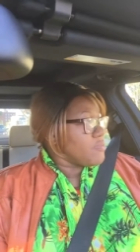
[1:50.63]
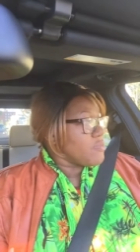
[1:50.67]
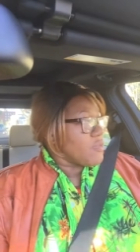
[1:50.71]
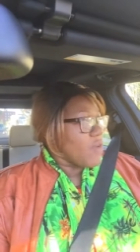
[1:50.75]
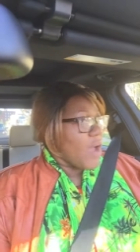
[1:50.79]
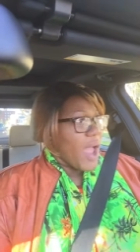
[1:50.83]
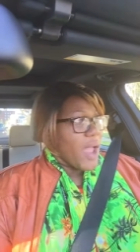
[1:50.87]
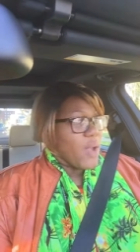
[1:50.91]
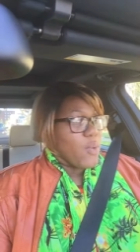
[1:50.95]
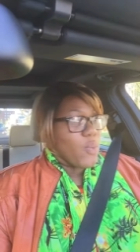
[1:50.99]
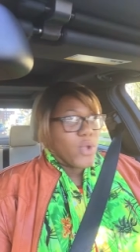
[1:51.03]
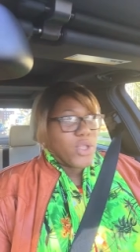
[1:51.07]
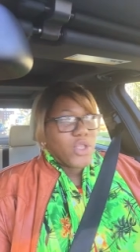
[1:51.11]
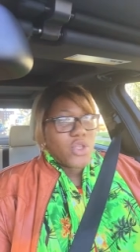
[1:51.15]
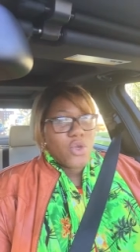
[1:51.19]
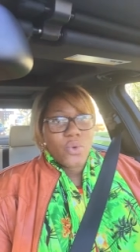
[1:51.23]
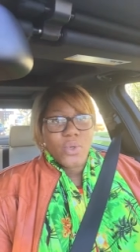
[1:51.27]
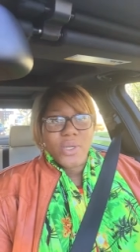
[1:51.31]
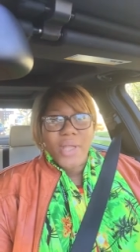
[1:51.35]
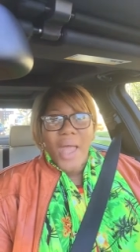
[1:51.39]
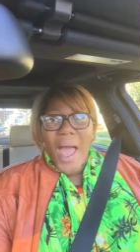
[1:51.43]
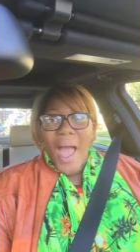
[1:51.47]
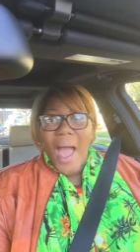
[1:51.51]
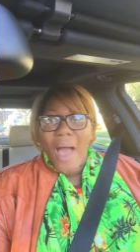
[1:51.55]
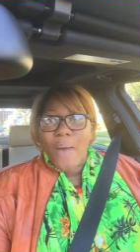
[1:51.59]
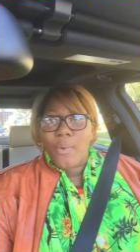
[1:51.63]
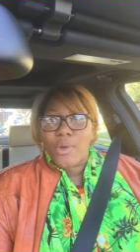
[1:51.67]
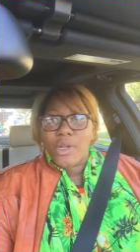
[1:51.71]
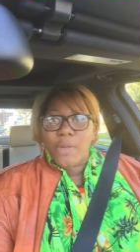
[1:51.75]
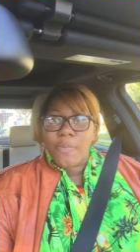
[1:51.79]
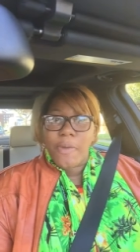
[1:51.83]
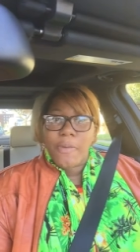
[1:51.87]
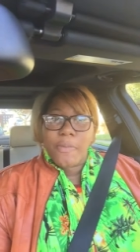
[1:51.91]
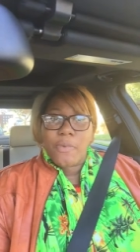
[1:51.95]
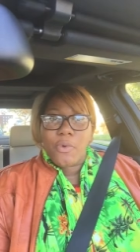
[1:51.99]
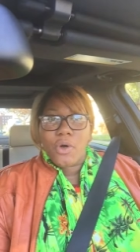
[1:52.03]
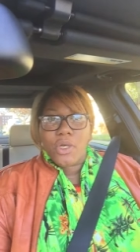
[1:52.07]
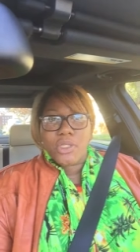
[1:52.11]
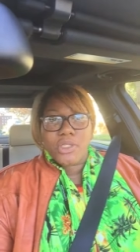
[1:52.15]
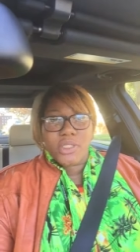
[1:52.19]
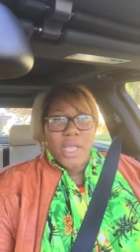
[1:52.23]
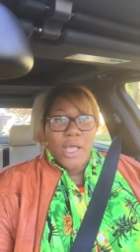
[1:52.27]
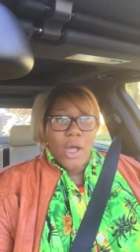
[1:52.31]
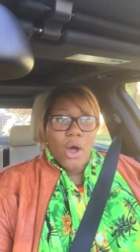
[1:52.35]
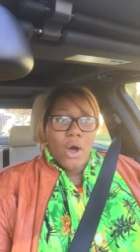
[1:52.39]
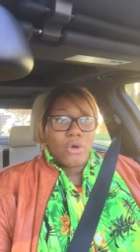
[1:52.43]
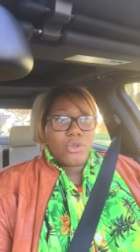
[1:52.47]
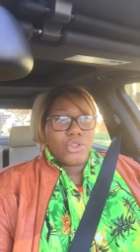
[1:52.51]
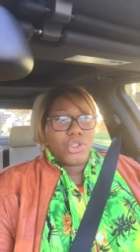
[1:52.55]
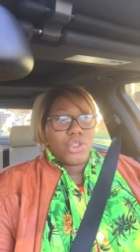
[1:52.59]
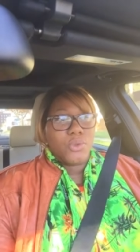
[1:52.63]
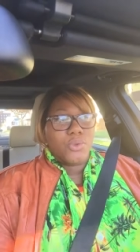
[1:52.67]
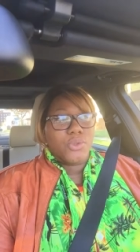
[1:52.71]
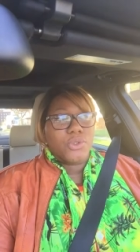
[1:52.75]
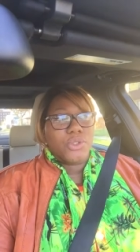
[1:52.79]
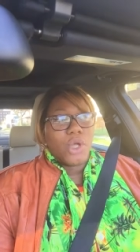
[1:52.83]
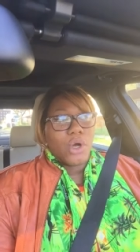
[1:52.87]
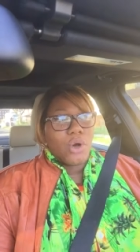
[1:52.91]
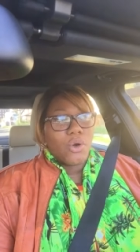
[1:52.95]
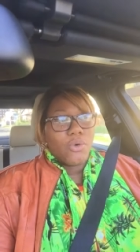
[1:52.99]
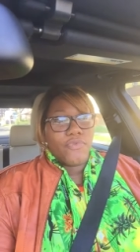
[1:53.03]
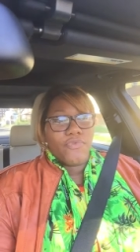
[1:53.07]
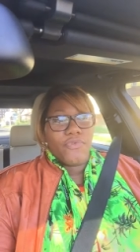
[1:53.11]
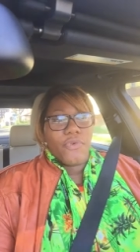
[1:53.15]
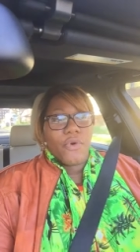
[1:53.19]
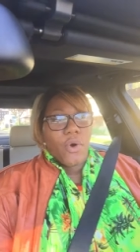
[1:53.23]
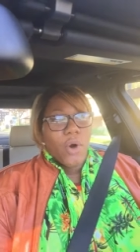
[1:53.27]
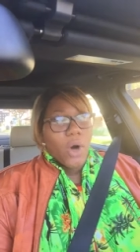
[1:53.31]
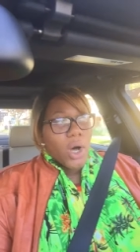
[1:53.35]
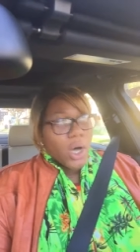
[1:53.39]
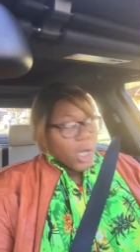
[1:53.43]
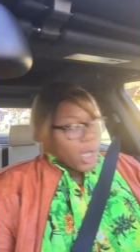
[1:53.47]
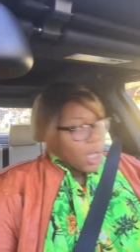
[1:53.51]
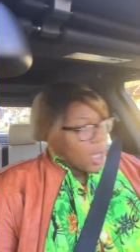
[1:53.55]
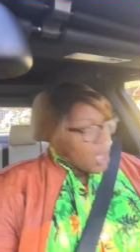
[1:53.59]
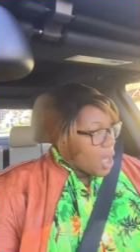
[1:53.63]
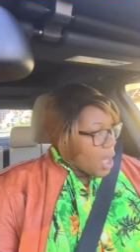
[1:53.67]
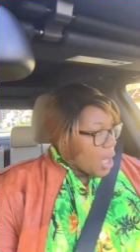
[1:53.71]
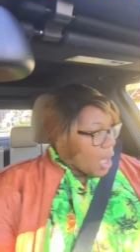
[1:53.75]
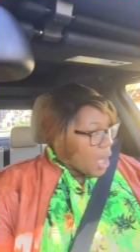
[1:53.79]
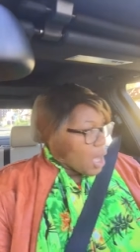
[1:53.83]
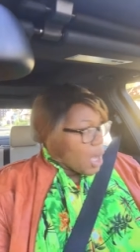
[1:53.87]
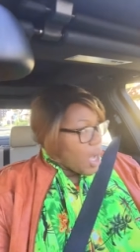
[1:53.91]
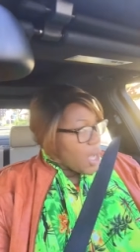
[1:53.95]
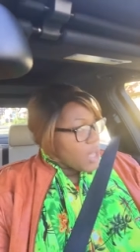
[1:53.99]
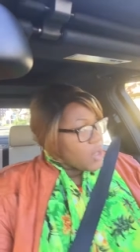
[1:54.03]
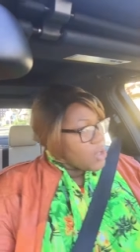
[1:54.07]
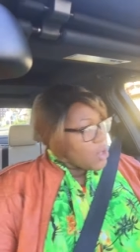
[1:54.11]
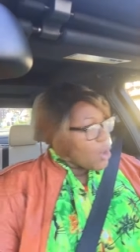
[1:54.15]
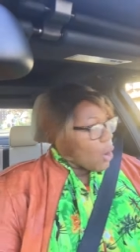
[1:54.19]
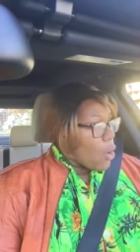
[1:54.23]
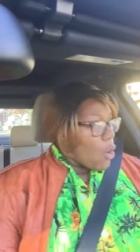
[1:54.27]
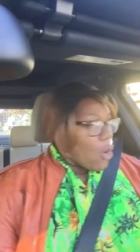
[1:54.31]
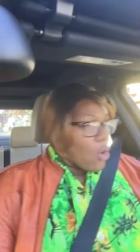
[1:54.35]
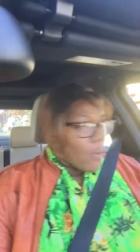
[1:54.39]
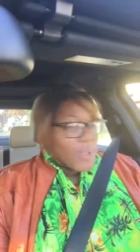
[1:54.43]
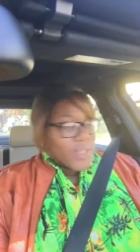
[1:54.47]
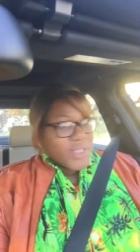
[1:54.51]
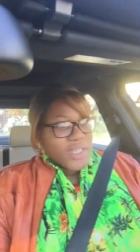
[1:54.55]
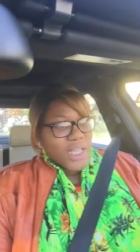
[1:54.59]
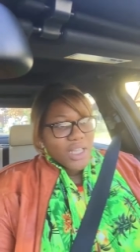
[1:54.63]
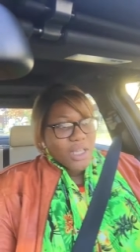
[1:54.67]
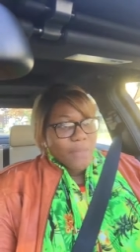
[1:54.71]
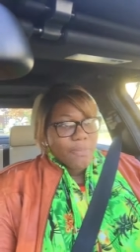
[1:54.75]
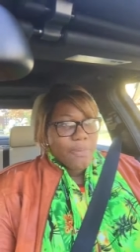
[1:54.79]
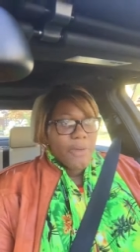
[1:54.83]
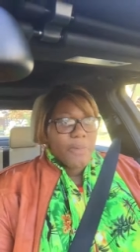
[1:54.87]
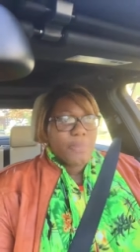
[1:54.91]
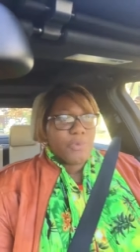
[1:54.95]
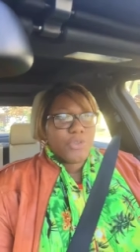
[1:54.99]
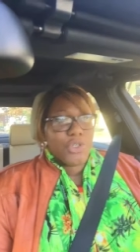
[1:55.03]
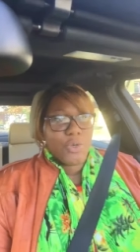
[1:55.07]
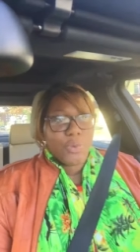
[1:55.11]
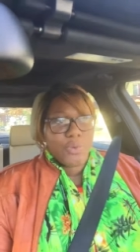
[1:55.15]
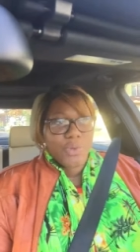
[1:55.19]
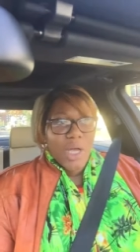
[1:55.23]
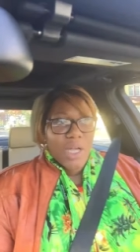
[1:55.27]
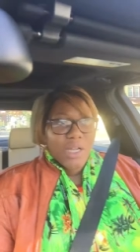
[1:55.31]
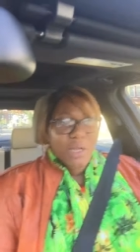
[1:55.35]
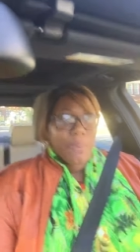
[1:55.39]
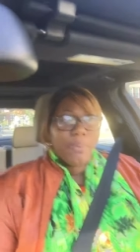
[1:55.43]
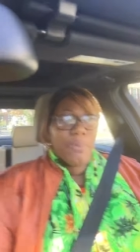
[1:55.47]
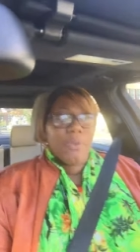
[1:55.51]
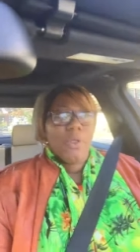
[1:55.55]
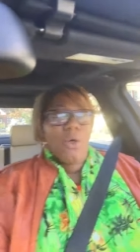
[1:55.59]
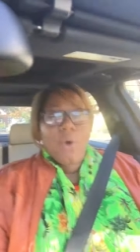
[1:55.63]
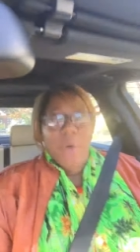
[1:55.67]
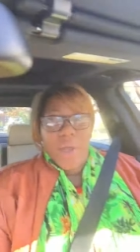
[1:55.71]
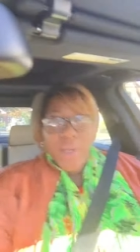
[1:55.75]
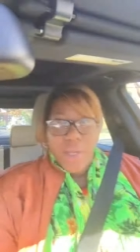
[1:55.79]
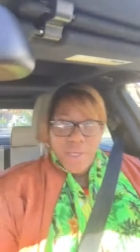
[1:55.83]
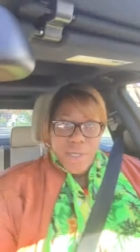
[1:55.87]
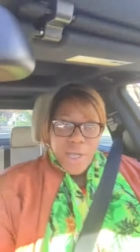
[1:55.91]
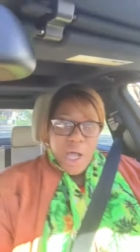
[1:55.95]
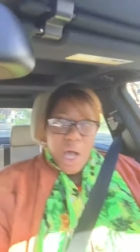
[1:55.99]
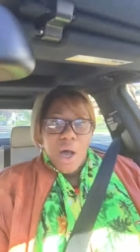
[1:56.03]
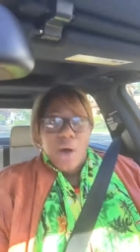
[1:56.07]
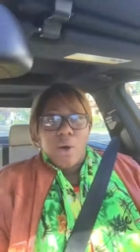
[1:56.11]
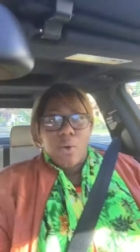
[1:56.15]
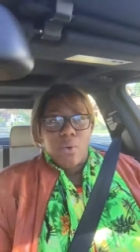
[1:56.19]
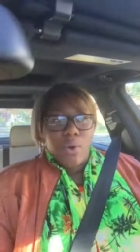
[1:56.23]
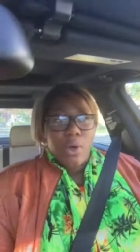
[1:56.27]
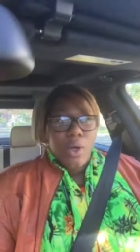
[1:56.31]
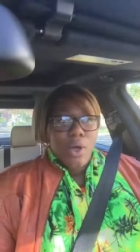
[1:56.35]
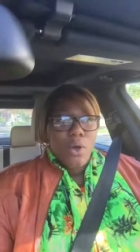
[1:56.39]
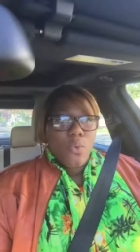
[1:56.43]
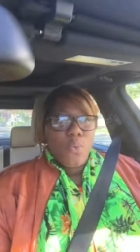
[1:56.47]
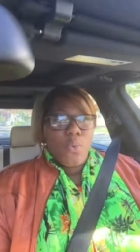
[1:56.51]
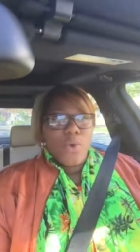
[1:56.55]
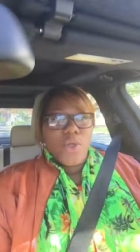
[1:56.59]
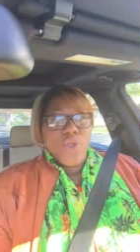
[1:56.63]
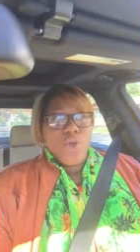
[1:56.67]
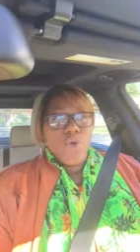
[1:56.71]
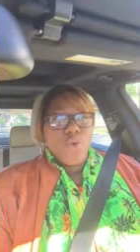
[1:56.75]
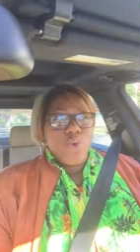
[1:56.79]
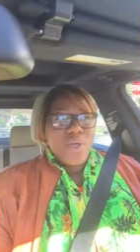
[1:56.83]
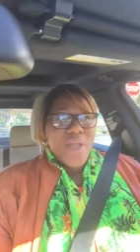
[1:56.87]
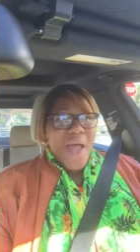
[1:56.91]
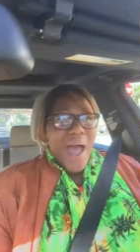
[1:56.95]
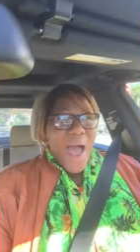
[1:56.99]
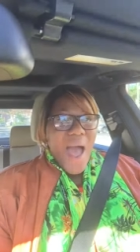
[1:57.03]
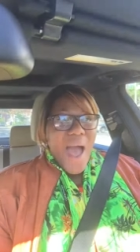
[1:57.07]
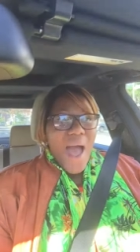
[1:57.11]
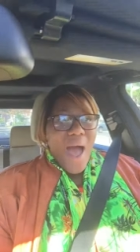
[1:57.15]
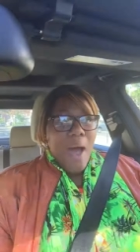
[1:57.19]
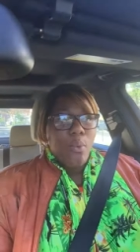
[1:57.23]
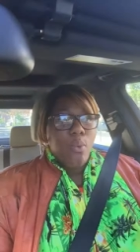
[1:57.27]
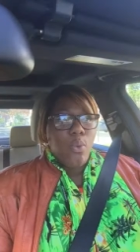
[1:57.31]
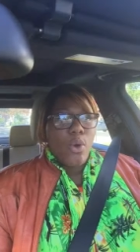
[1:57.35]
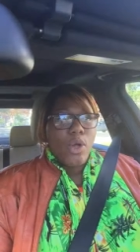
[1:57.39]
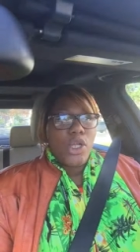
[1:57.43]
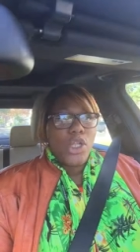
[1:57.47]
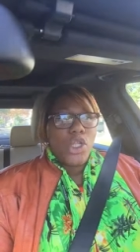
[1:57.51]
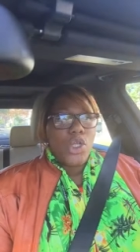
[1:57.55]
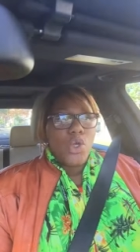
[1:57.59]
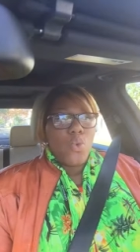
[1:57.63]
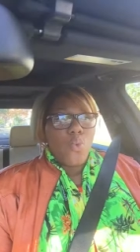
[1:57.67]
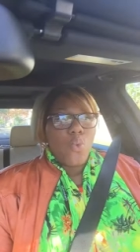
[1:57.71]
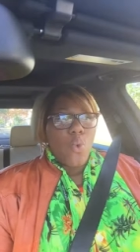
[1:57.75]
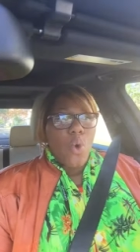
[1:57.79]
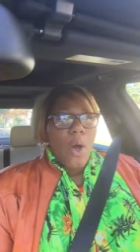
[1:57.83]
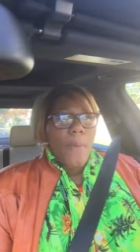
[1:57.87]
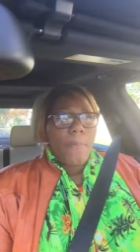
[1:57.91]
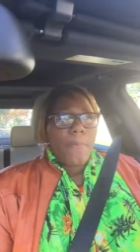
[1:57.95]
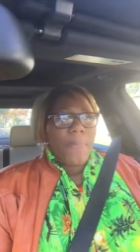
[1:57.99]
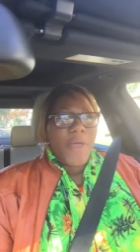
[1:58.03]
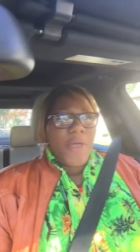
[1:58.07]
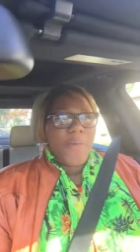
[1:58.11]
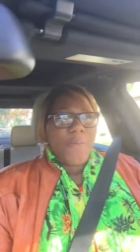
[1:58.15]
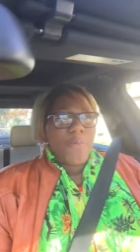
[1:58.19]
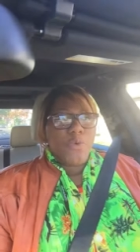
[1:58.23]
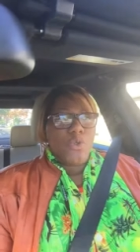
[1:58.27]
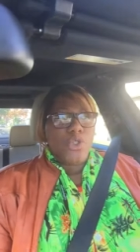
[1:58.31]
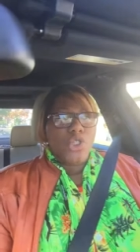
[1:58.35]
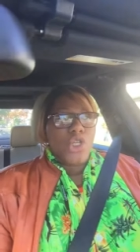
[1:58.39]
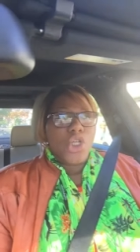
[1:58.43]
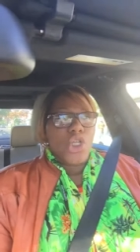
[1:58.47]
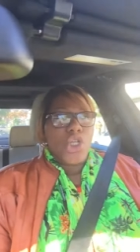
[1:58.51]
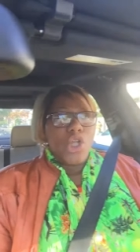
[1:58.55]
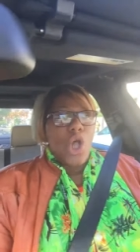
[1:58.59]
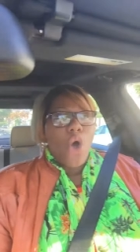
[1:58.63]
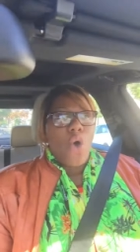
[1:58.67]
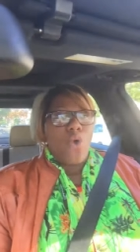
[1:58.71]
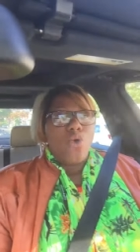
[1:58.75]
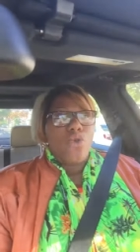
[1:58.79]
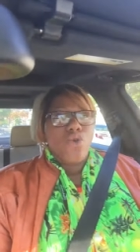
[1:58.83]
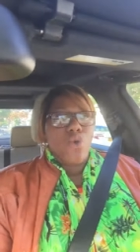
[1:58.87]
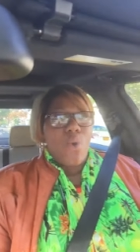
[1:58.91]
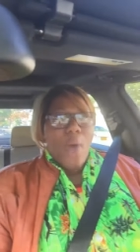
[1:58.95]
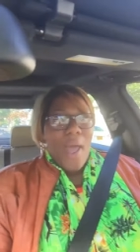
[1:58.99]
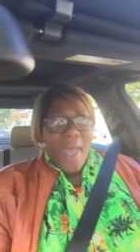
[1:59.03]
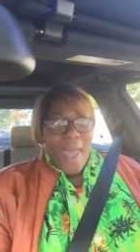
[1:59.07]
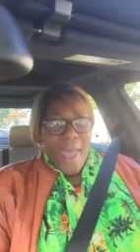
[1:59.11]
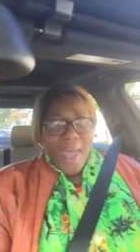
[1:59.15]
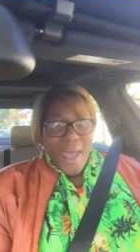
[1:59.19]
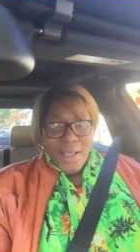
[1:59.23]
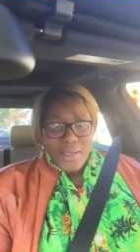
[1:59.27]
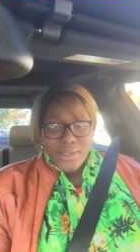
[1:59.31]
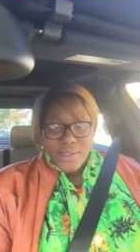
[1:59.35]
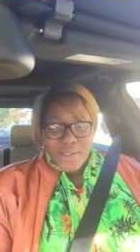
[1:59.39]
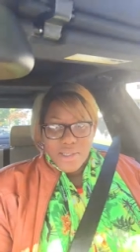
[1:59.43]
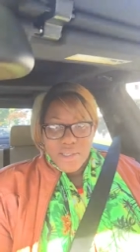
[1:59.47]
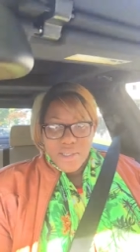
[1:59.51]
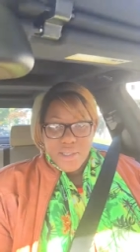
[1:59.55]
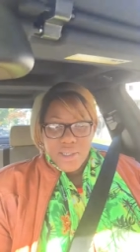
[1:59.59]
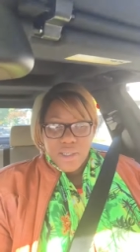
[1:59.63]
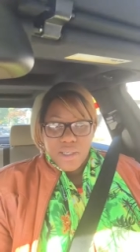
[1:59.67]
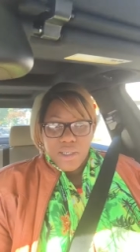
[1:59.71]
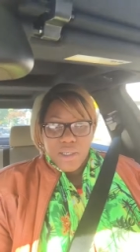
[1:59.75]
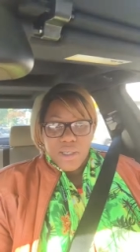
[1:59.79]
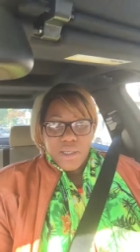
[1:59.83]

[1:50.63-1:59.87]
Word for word: right? When you die, what are people gonna say? Oh, she was known for, uh, you know, always telling people she was unemployed. No, when you die, what do you want people to know you as?